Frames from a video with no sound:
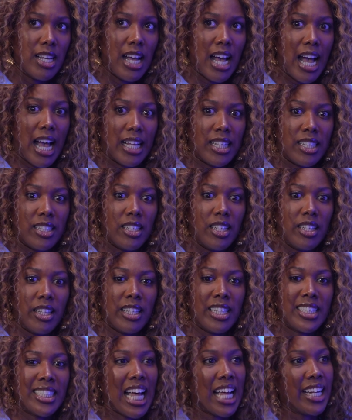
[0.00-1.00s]
And
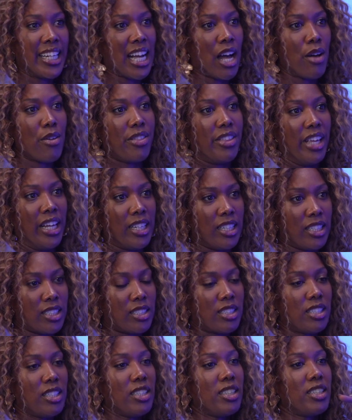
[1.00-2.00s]
the standing out thing
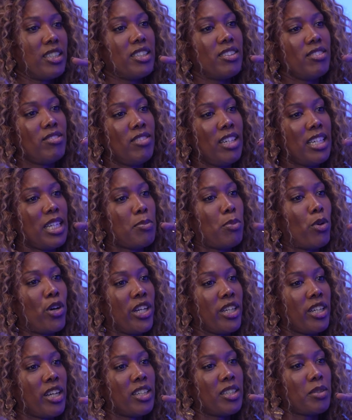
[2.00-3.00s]
is really
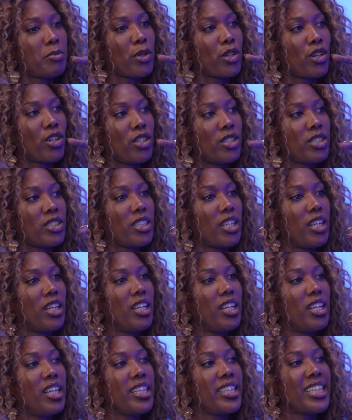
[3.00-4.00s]
poignant because
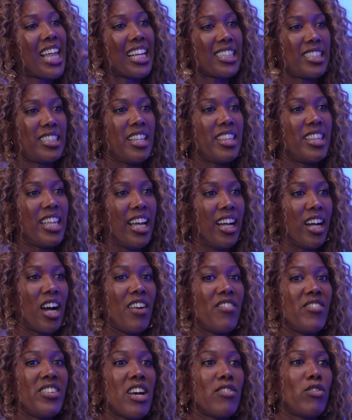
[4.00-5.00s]
that's the thing.
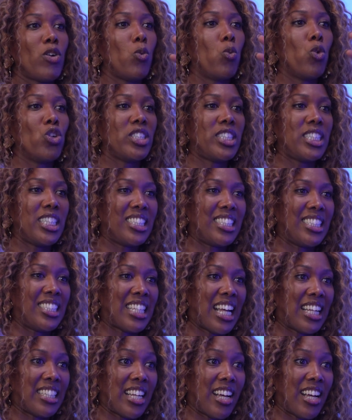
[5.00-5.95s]
I've never wanted to stand